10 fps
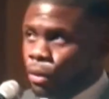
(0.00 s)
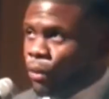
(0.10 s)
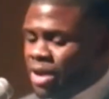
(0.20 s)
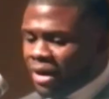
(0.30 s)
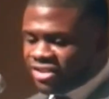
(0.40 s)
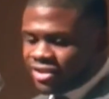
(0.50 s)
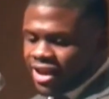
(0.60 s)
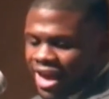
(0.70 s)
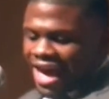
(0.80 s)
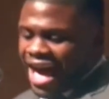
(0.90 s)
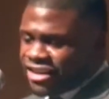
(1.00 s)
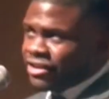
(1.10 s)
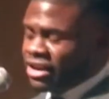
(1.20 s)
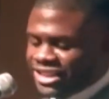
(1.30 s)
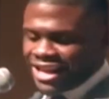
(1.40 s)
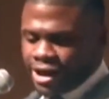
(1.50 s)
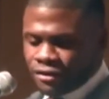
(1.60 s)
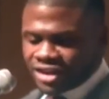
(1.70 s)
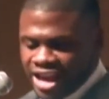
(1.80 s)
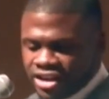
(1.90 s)
We must ask
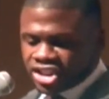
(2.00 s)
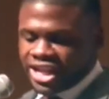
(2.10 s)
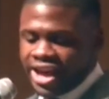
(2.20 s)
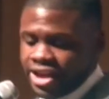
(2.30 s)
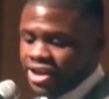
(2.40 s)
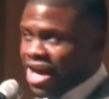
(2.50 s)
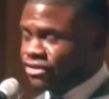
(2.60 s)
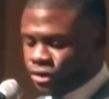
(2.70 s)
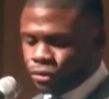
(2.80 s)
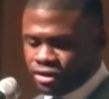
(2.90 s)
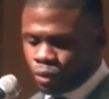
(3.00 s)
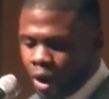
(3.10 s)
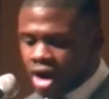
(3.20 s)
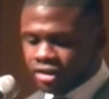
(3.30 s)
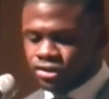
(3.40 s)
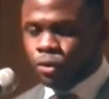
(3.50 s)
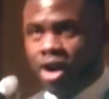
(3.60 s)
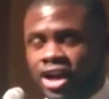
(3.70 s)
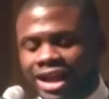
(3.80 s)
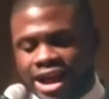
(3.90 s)
ourselves each day as students walk into
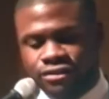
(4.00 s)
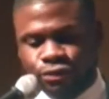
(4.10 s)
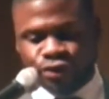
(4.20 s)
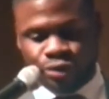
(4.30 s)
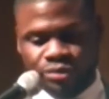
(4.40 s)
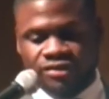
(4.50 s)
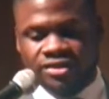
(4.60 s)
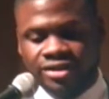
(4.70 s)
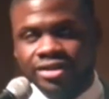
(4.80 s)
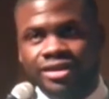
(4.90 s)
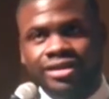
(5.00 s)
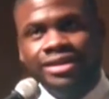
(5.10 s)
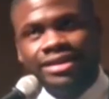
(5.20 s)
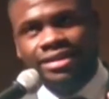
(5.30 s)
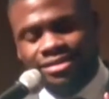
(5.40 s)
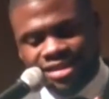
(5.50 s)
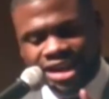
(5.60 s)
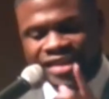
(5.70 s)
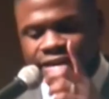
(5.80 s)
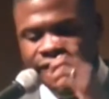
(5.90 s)
our classrooms,
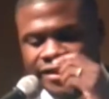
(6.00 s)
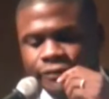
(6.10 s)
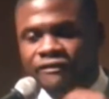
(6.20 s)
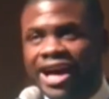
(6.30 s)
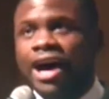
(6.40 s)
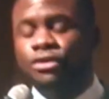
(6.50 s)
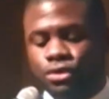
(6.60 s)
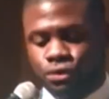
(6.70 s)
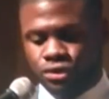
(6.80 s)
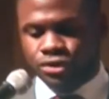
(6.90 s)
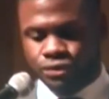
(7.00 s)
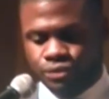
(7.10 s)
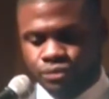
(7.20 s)
did they feel valued?